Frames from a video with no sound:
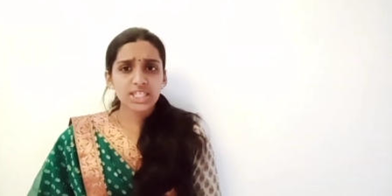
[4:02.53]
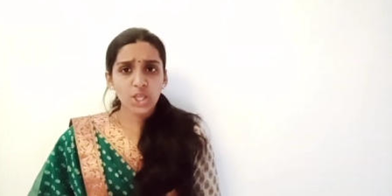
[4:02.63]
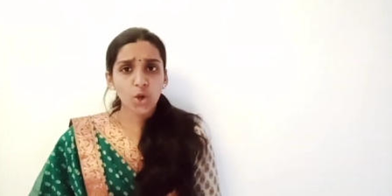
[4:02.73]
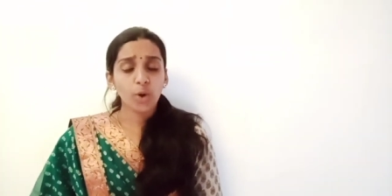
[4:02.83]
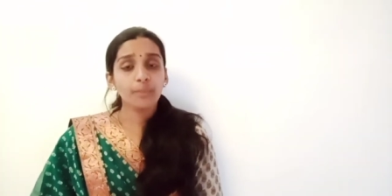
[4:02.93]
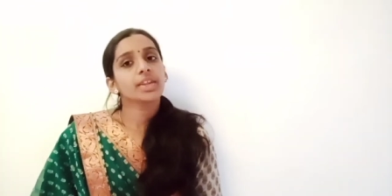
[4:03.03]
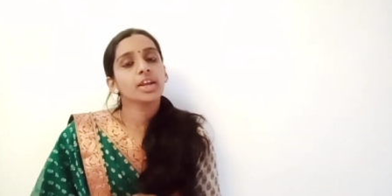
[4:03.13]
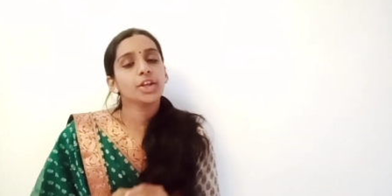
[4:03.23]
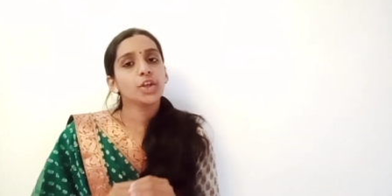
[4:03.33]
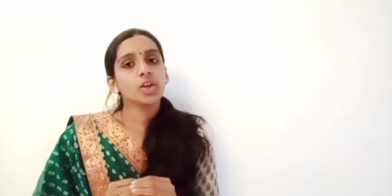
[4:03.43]
So,
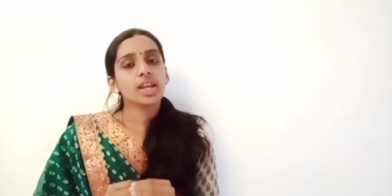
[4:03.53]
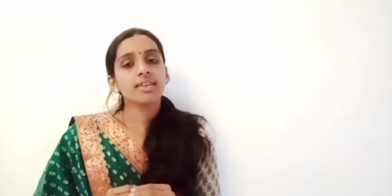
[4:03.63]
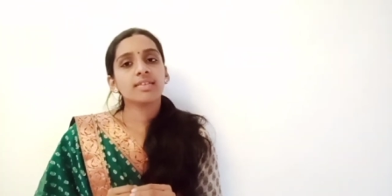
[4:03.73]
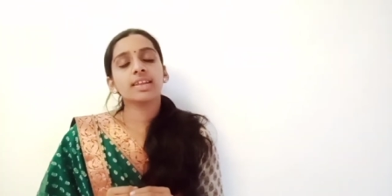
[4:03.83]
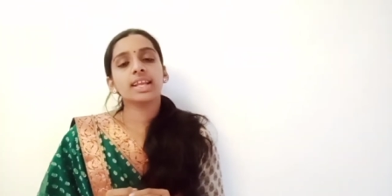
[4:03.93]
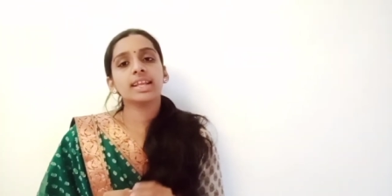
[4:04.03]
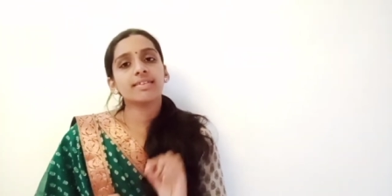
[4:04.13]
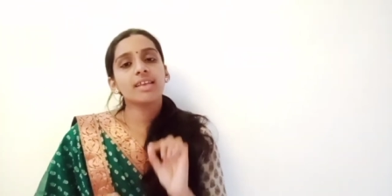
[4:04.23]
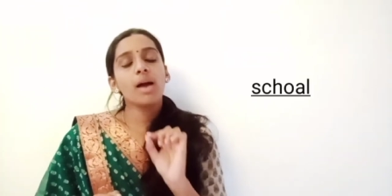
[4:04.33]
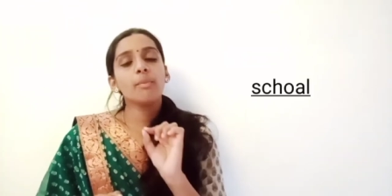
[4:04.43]
you can
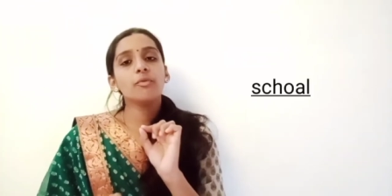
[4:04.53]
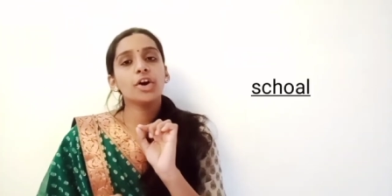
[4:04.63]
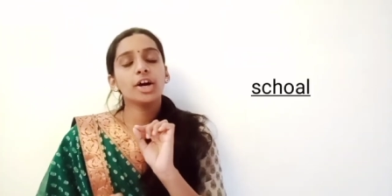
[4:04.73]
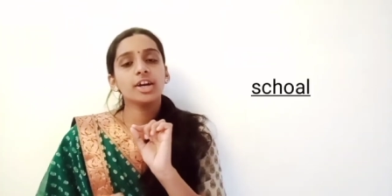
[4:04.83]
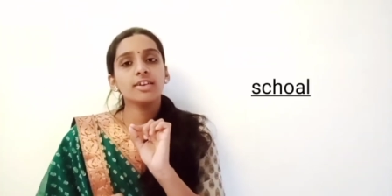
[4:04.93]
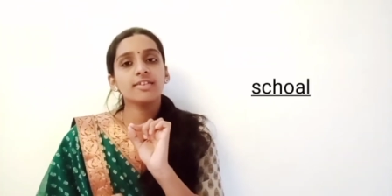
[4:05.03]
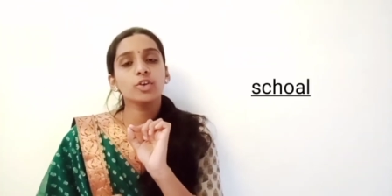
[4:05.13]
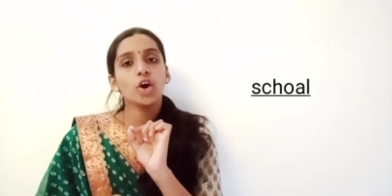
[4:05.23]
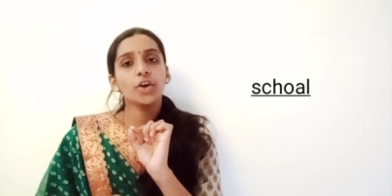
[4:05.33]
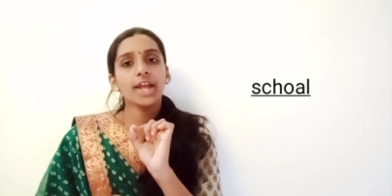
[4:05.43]
see some words
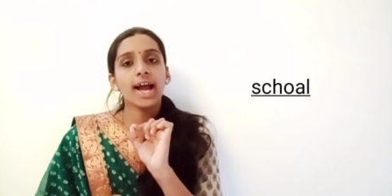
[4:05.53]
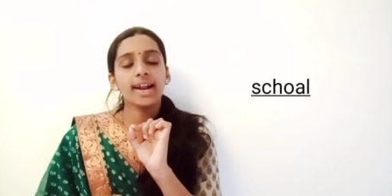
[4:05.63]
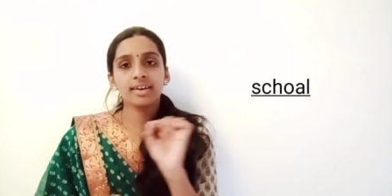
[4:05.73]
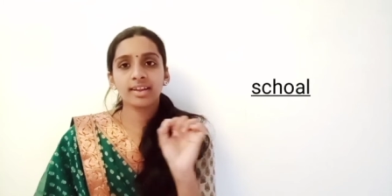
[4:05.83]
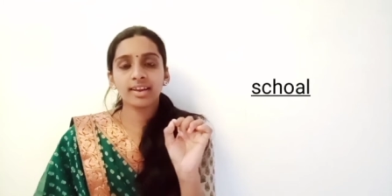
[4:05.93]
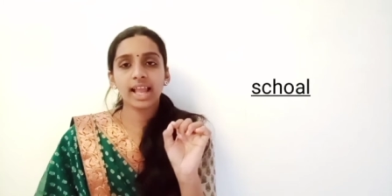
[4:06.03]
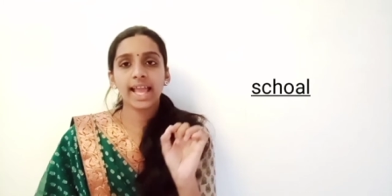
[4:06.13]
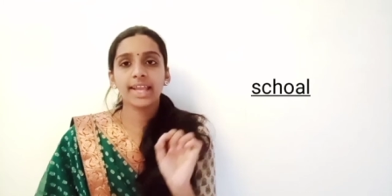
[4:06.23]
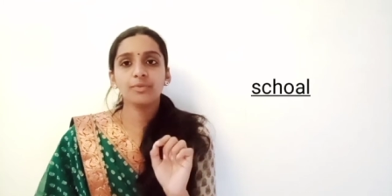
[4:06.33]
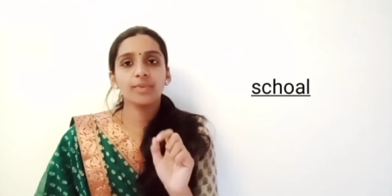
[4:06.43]
got
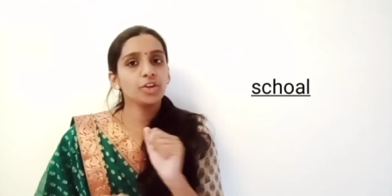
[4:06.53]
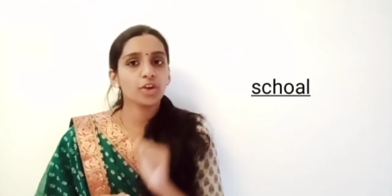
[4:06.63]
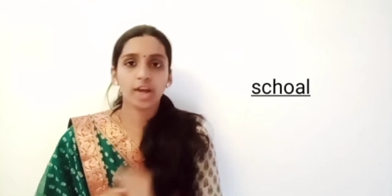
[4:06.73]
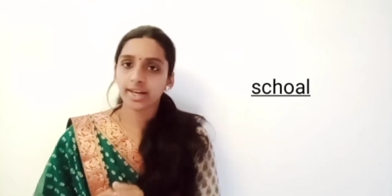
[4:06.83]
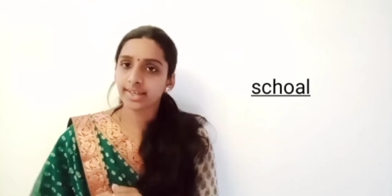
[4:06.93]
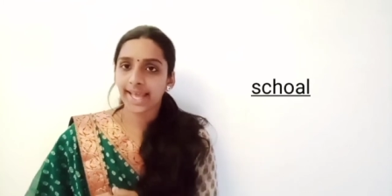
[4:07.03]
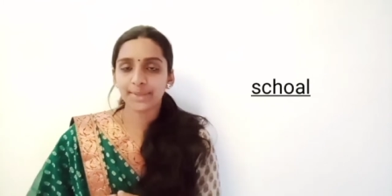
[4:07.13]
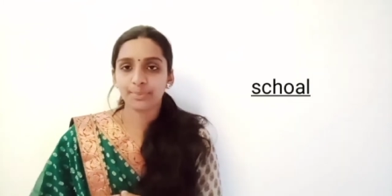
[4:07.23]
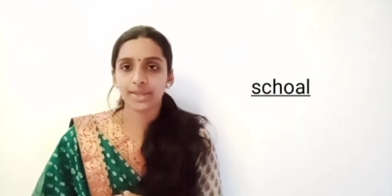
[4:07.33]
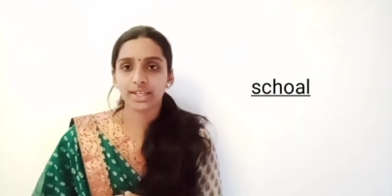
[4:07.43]
underlined when you are
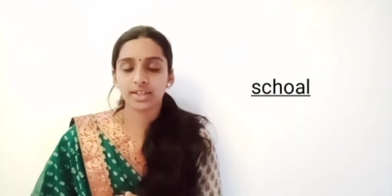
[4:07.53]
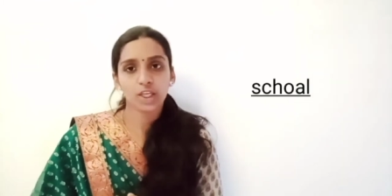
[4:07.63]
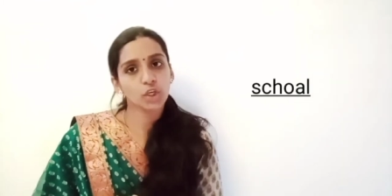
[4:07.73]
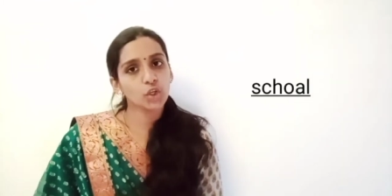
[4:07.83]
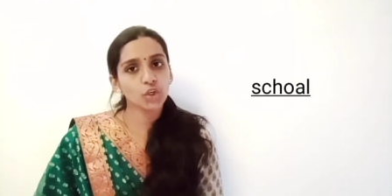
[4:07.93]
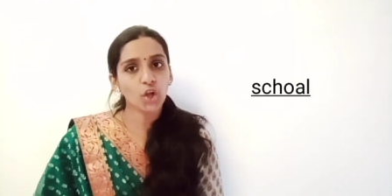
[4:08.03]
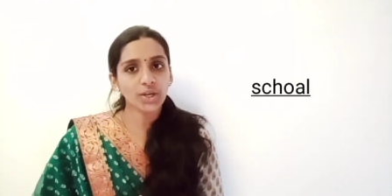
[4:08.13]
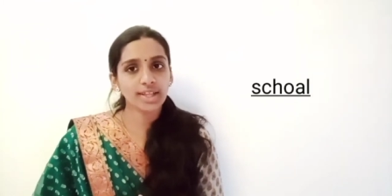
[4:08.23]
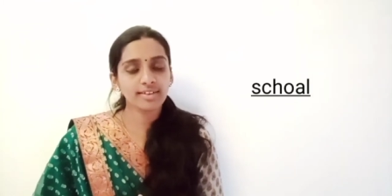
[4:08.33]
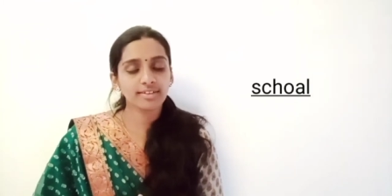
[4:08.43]
typing. Did you
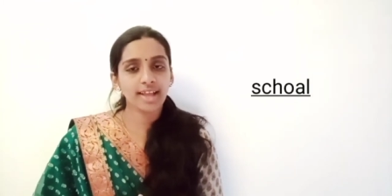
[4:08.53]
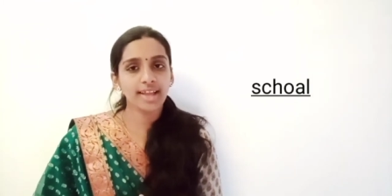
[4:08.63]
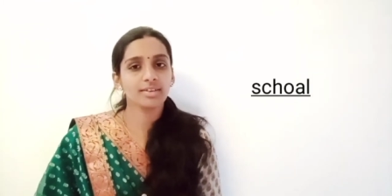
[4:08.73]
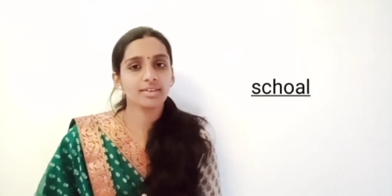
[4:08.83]
notice that?